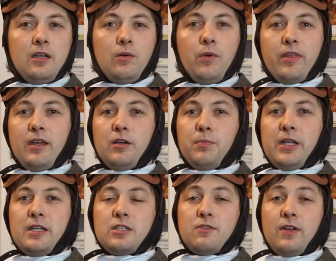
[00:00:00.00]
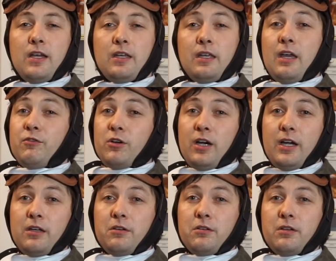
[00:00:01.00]
With airplanes flying ever
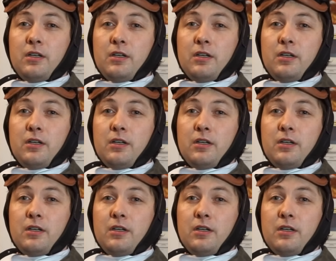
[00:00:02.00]
higher,